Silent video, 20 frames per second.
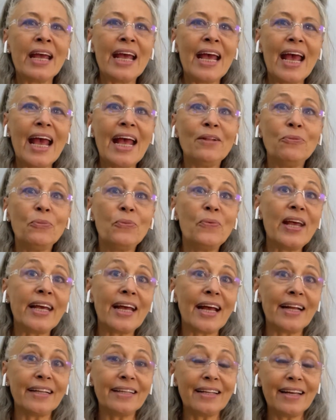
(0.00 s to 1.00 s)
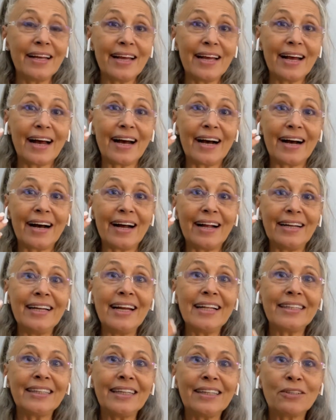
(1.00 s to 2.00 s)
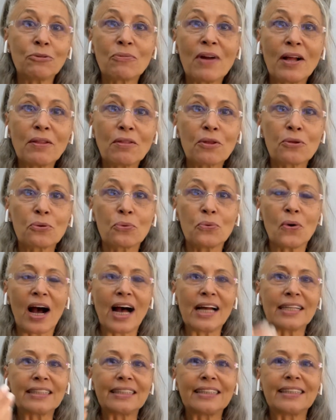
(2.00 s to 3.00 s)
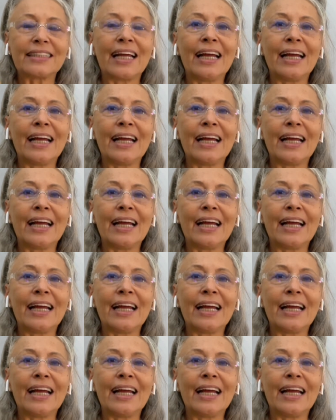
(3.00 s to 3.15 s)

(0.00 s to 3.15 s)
And we can uh, let it run through us